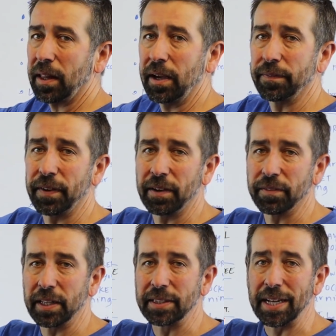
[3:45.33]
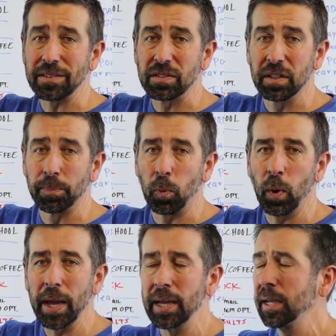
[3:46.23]
life, I've let that slip
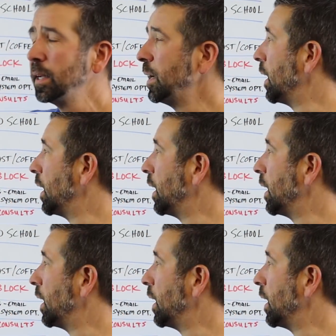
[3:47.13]
away,